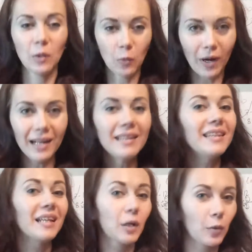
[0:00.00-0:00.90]
the
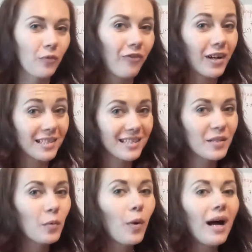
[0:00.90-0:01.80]

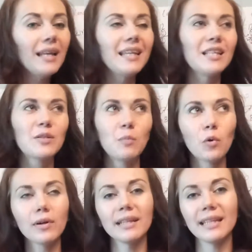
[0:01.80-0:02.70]
faster one is
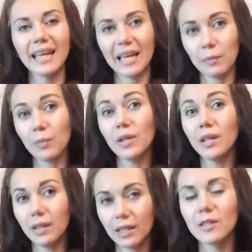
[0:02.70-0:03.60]

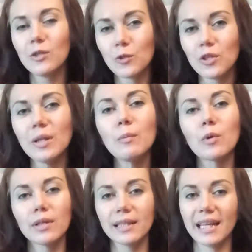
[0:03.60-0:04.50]
usually
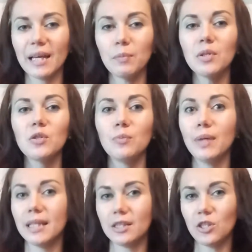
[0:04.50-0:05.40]
more than happy to
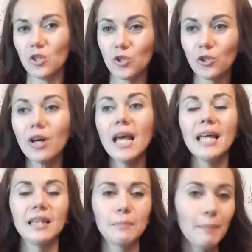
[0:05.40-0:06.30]
be a teacher,
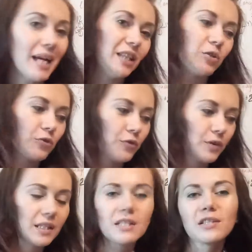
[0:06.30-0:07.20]
the mentor
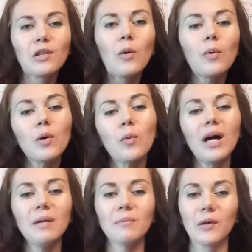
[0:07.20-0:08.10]
for the slower
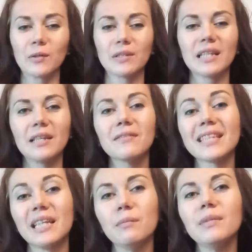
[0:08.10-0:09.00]
one, because it gives
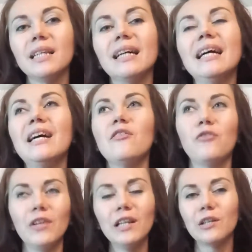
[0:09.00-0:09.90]
him the
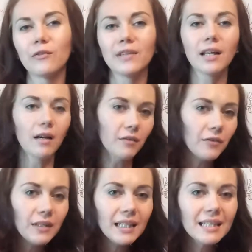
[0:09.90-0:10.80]
feeling of the
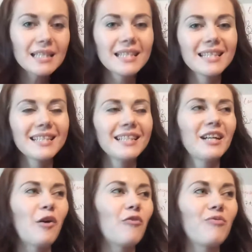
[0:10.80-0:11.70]
confidence,
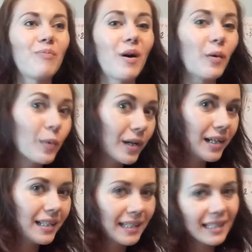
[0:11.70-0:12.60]
of power
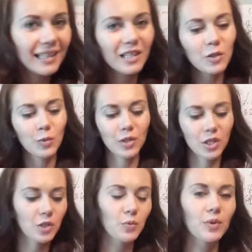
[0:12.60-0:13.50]
in English,
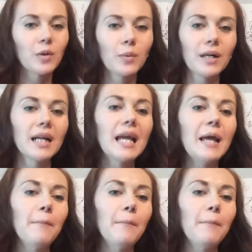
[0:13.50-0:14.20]
which is very, very